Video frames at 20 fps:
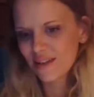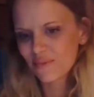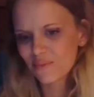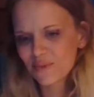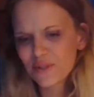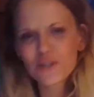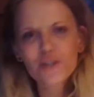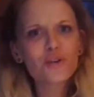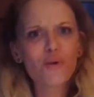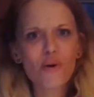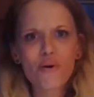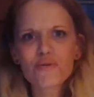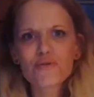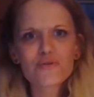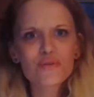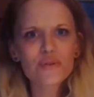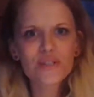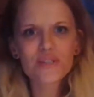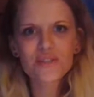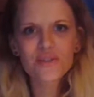went to the
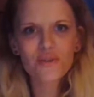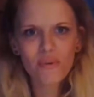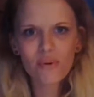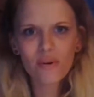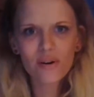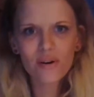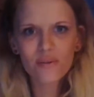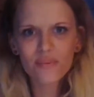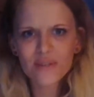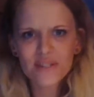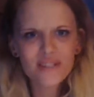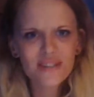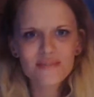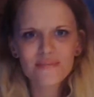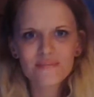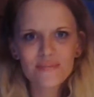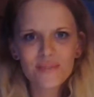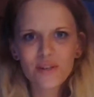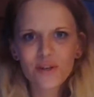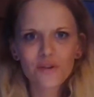grocery store, went to,
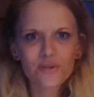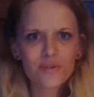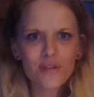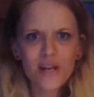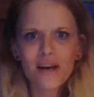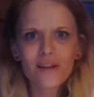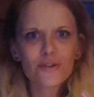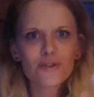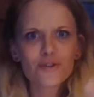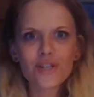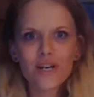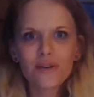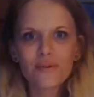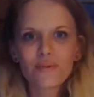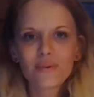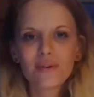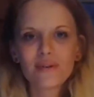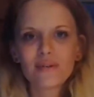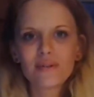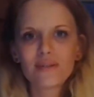Dollar
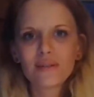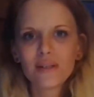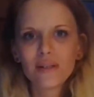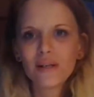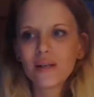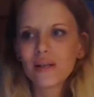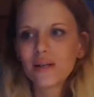General.